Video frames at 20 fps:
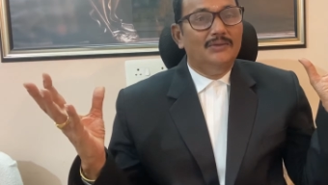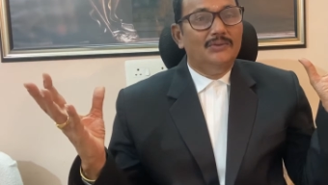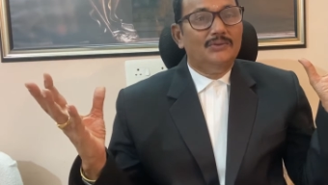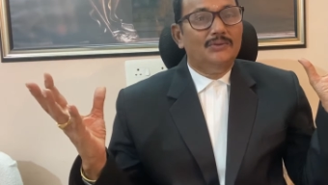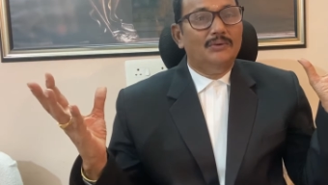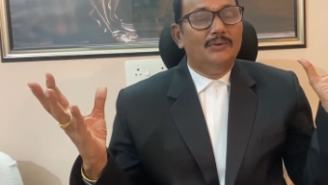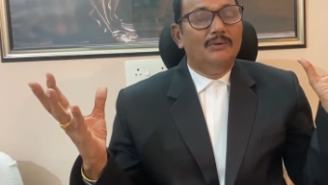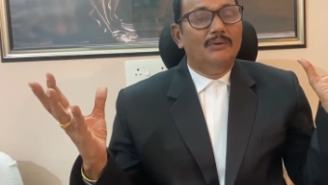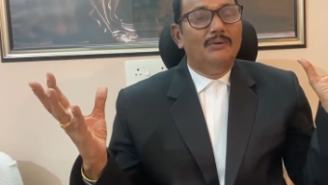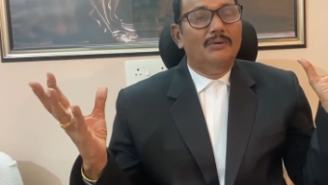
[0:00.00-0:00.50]

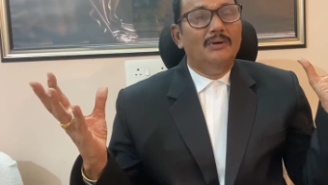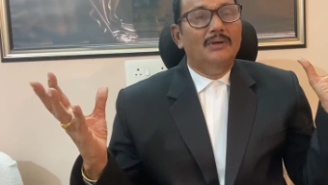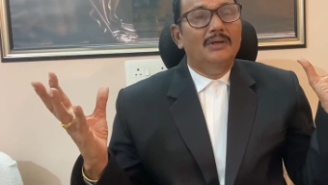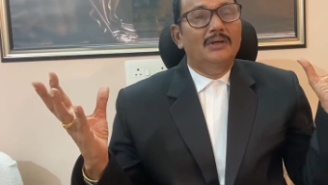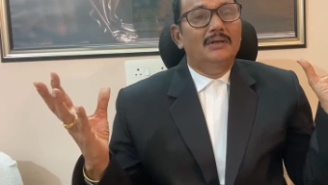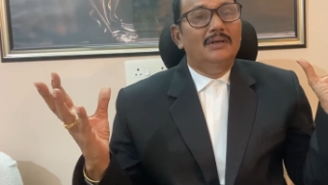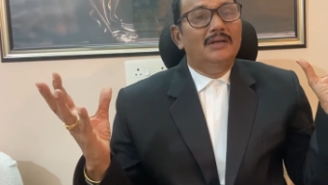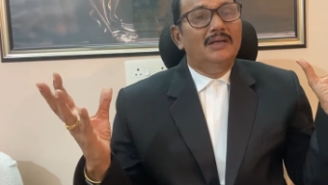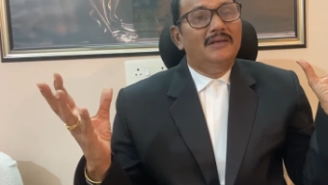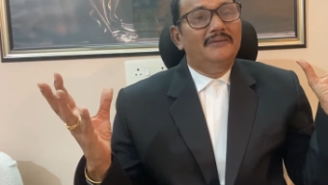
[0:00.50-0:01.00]
So,
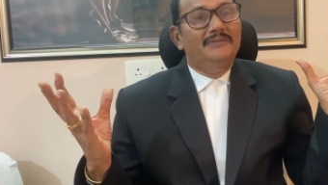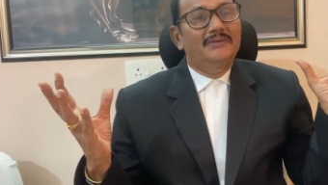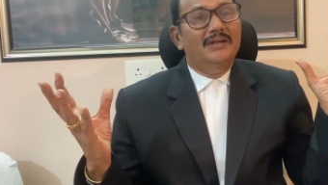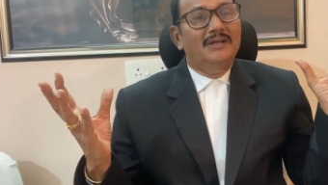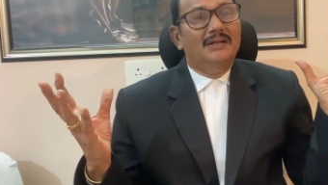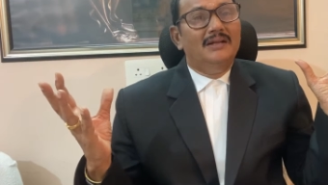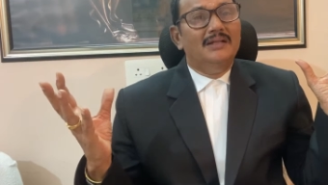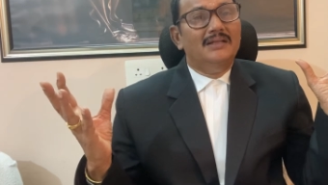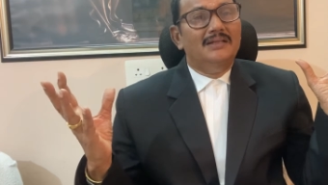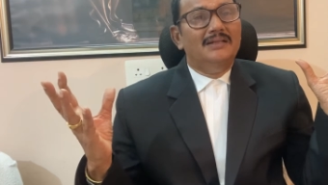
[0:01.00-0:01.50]

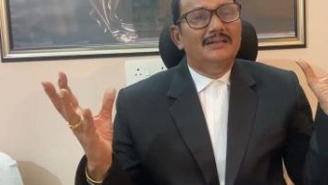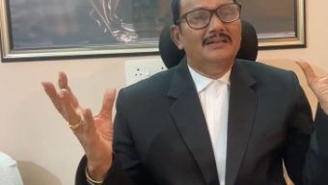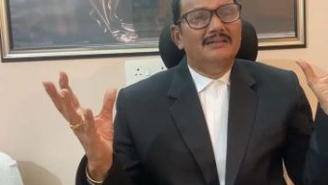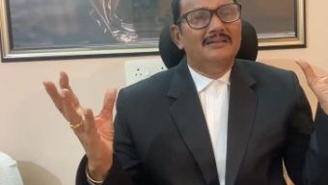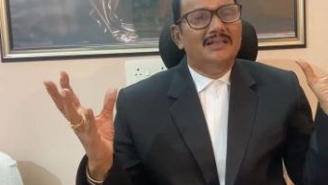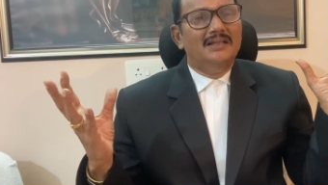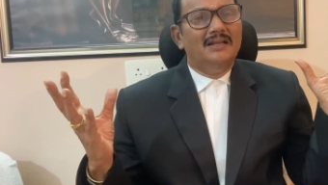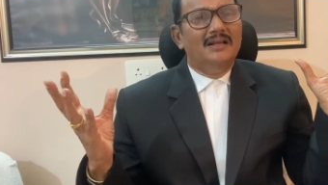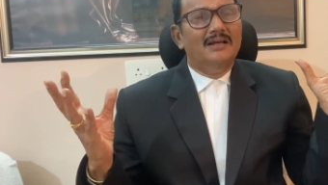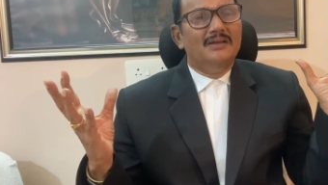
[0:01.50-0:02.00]
definitely
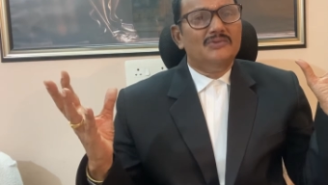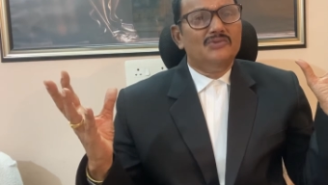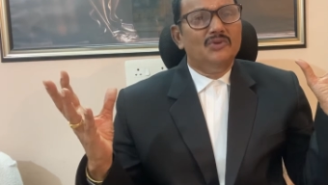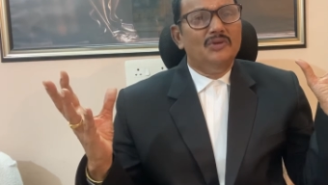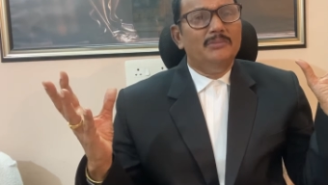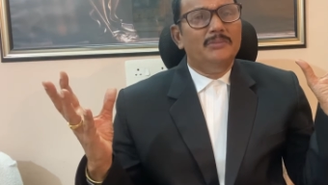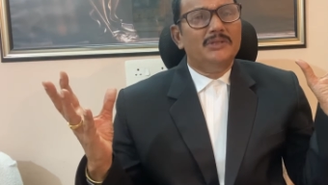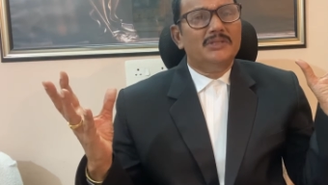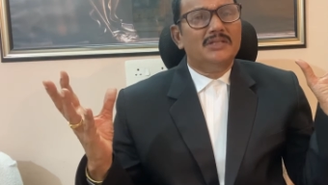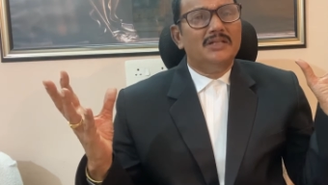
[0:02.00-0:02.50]
there are so
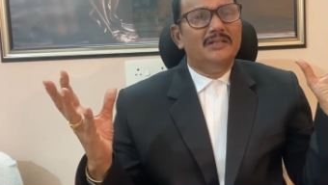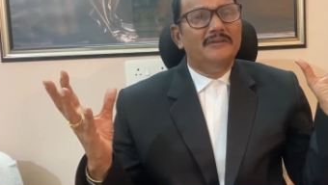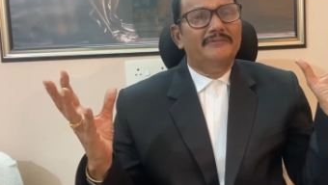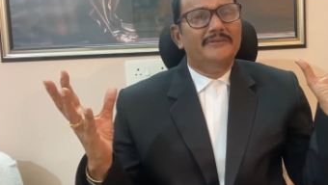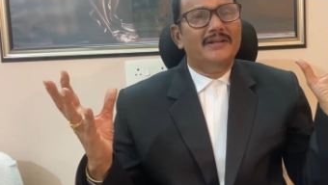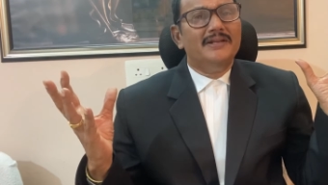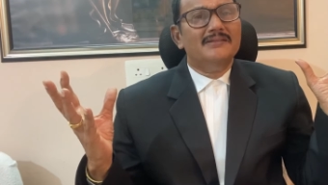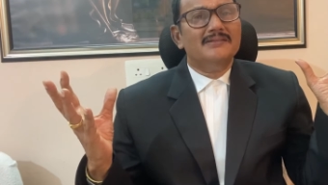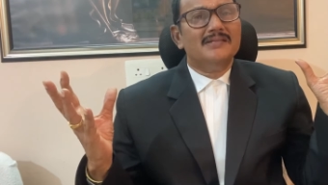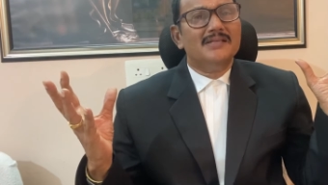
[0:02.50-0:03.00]
much
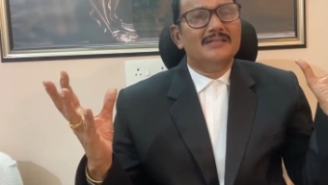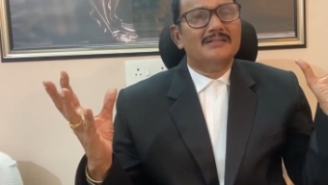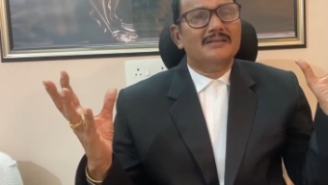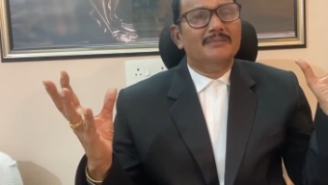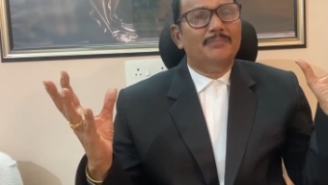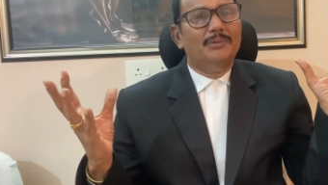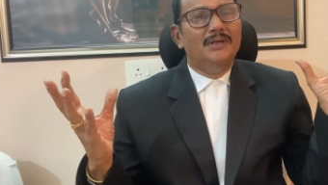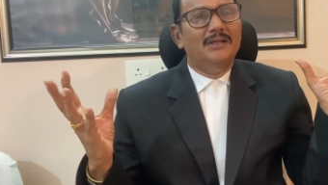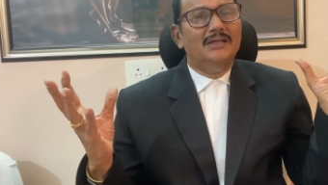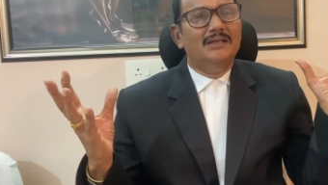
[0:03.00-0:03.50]
differences,
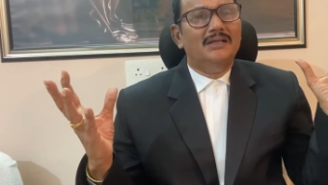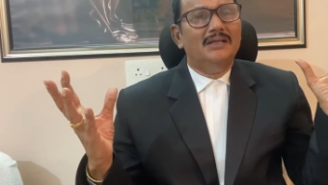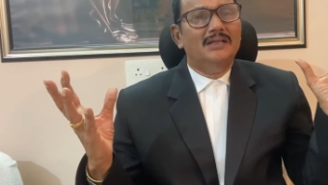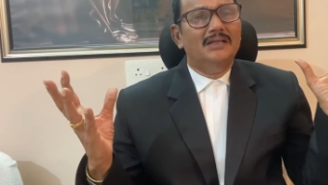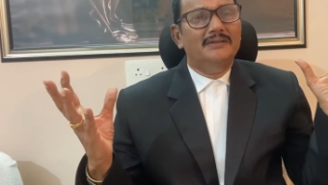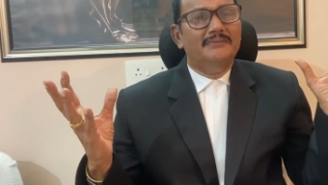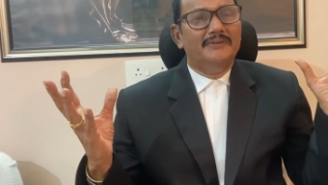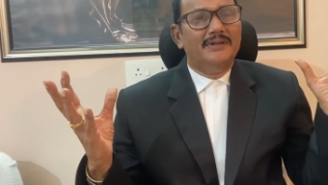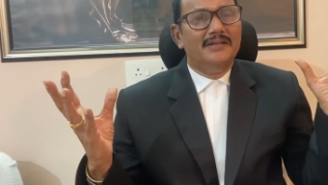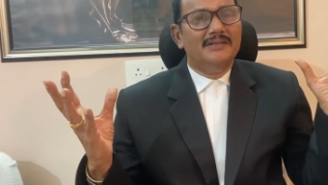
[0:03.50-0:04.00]
political
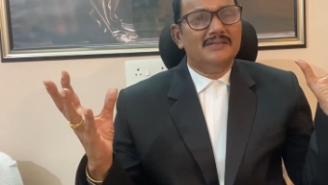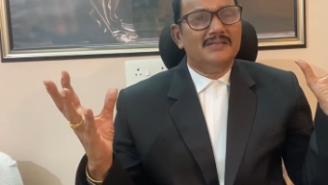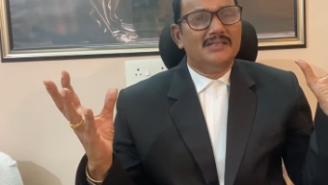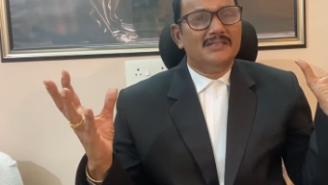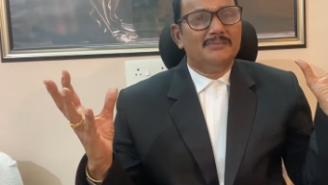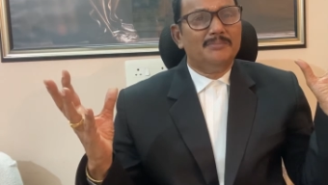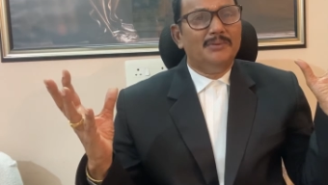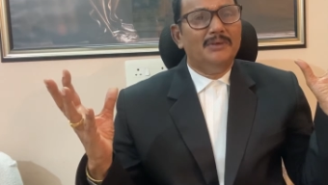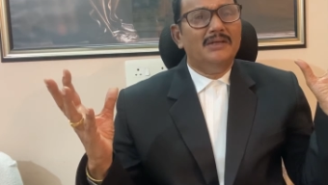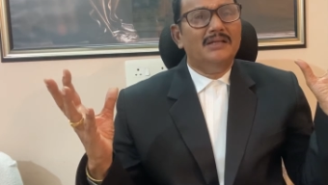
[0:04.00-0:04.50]

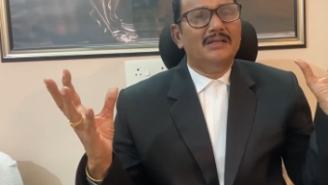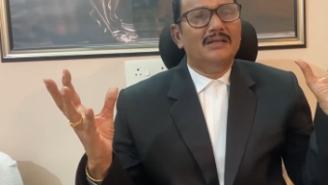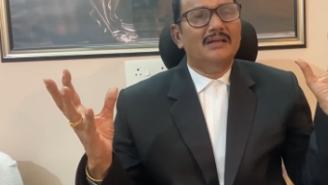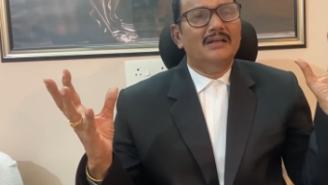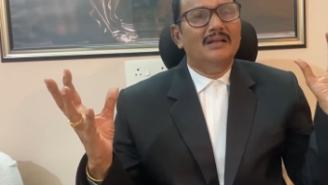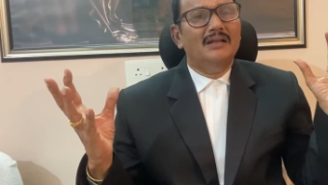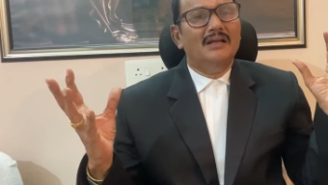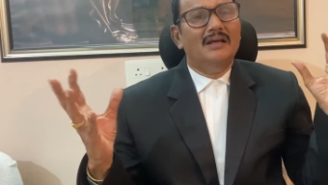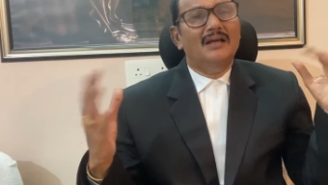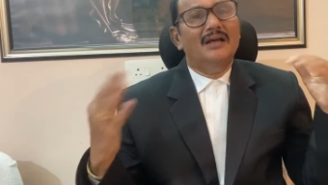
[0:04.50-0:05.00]
differences,
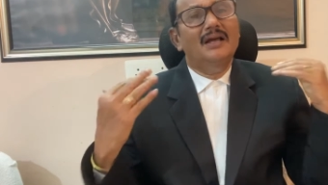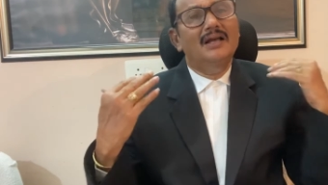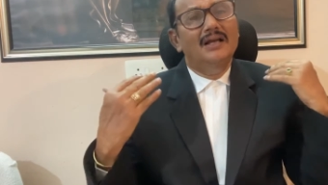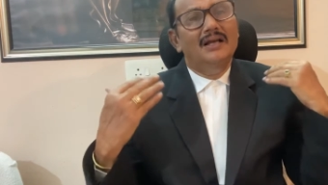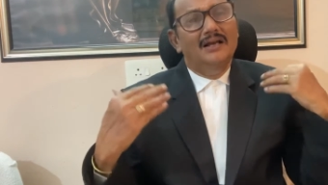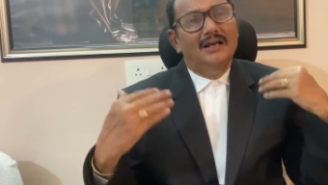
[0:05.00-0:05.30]
political uh,